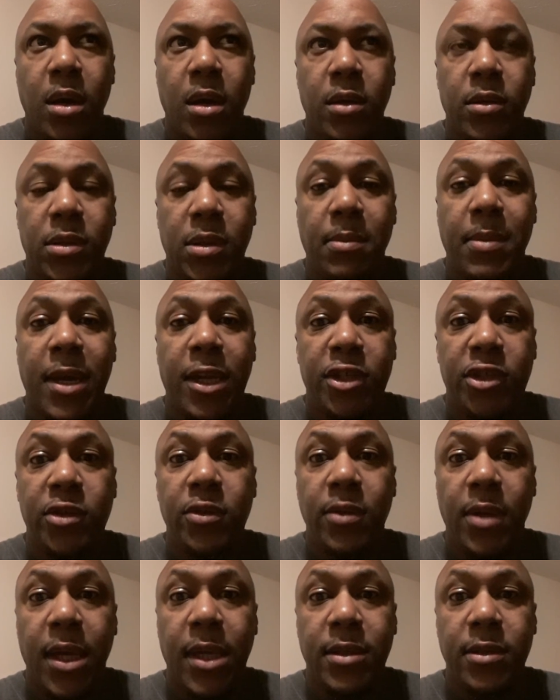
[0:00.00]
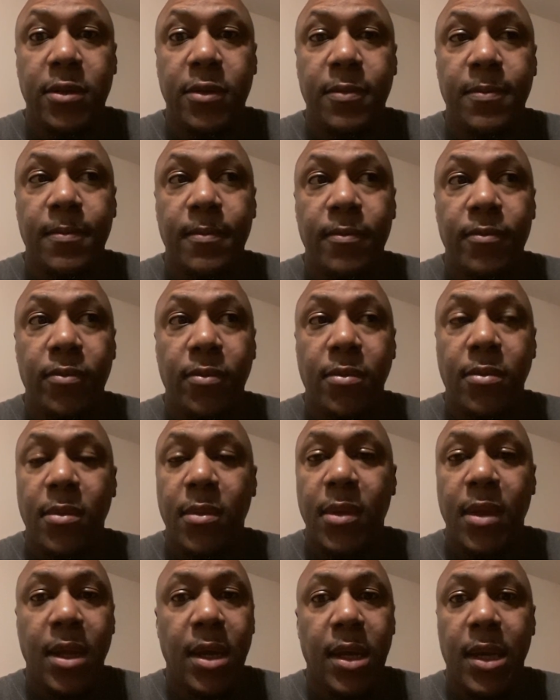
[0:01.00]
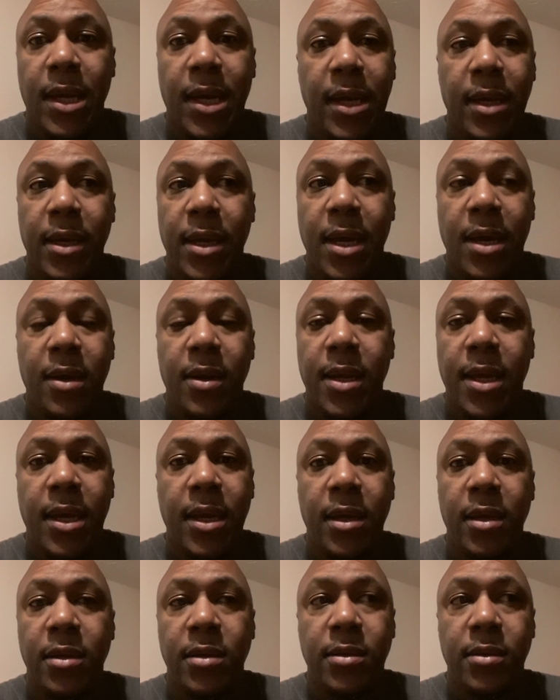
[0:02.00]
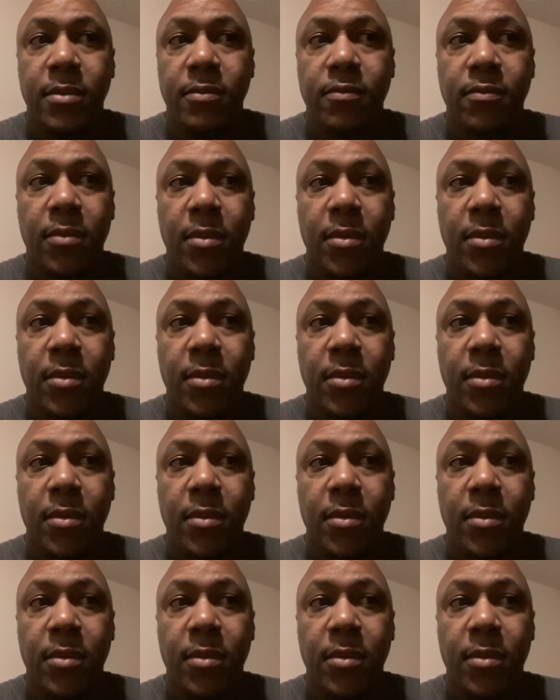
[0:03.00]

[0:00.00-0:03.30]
somebody's shooting at you. Like nowadays,